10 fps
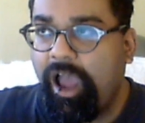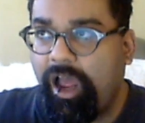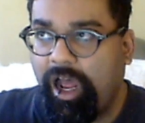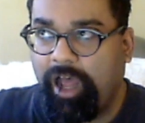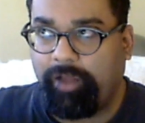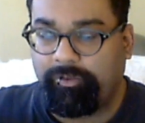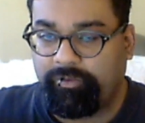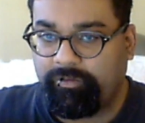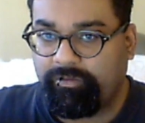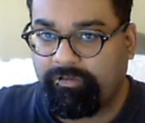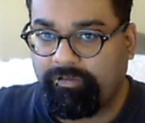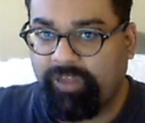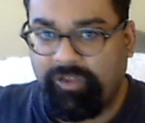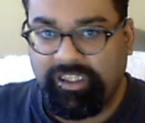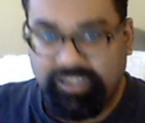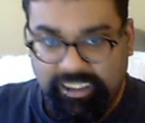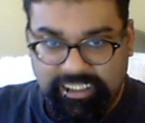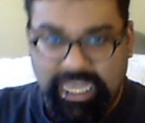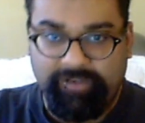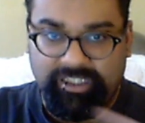then these things
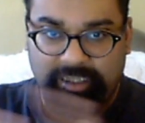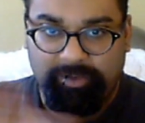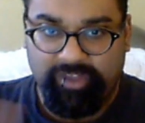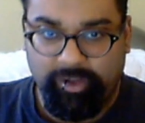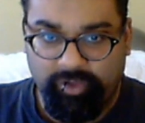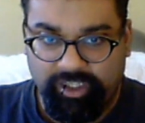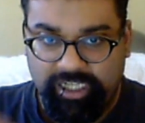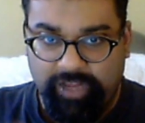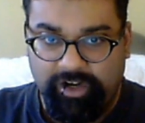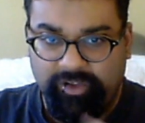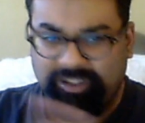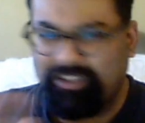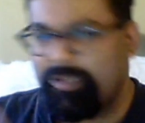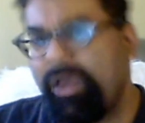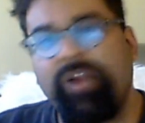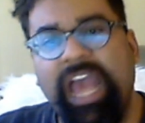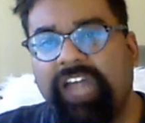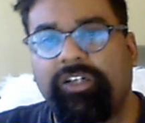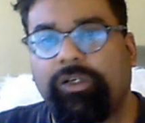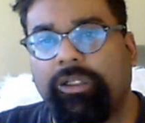have a sympathy with each other. And this is somehow
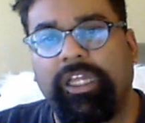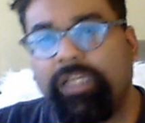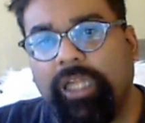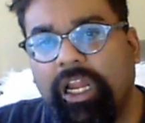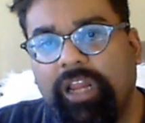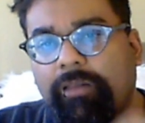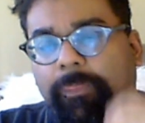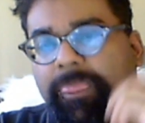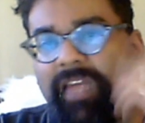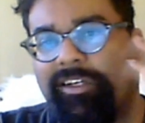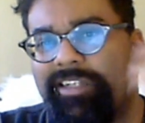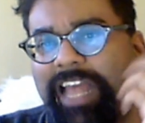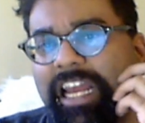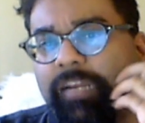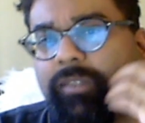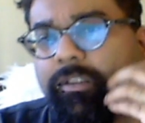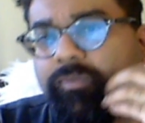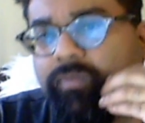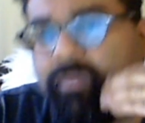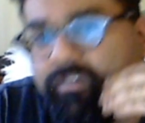natural and understandable
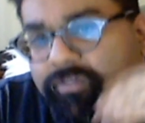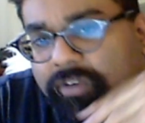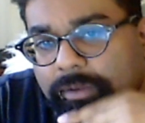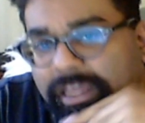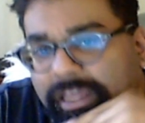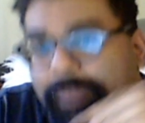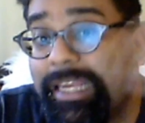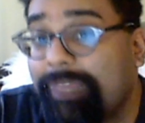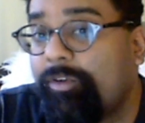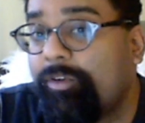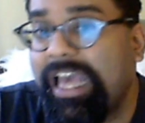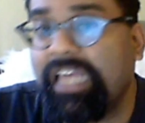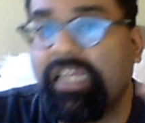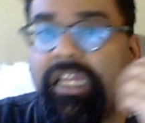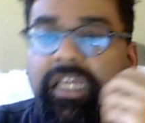for, like, medieval man.